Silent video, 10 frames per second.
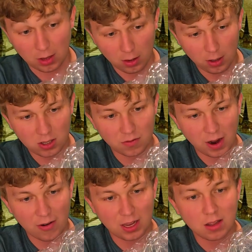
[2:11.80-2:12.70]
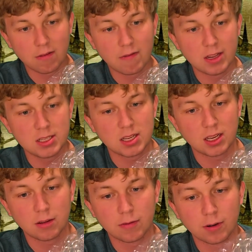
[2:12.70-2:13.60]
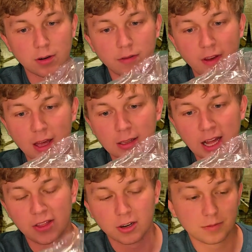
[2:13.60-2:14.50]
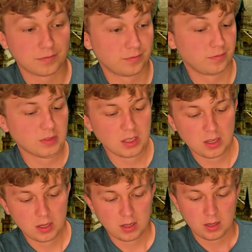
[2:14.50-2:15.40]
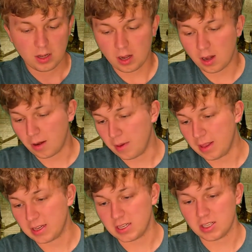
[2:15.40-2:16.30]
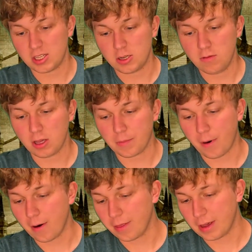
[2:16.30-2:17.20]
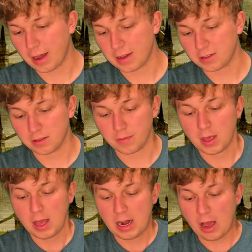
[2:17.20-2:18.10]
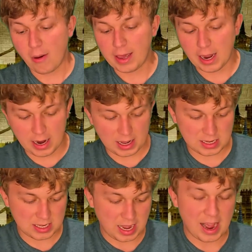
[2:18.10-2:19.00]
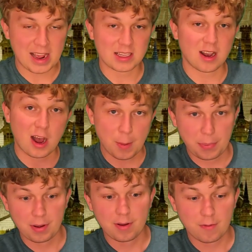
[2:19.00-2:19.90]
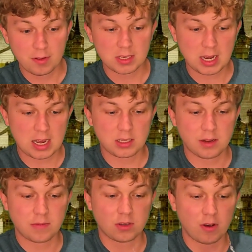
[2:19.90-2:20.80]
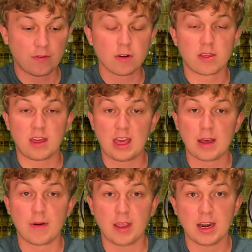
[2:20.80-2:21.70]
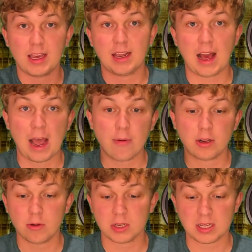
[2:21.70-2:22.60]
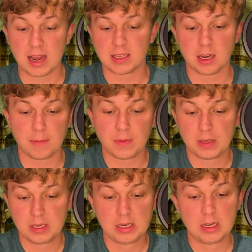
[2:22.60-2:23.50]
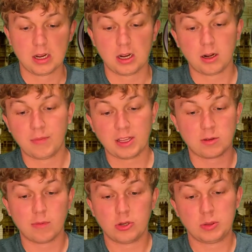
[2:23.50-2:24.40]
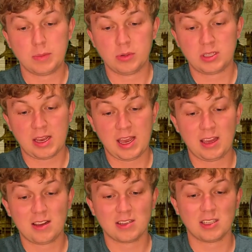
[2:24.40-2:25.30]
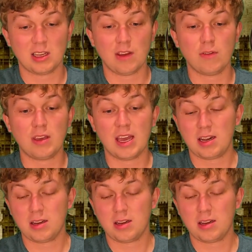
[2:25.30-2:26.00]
Looks very convincing for fake leather. And this is the tunic part of the costume. Now I got a size up for this costume, so if you're thinking about getting it, I would go a size up. That's what most people say, because if you get